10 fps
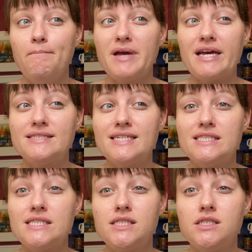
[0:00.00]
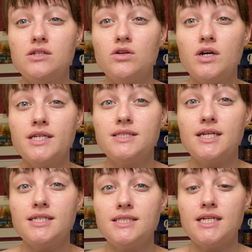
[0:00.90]
because it's still in
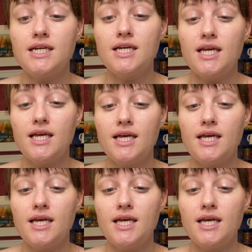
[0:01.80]
Tennessee,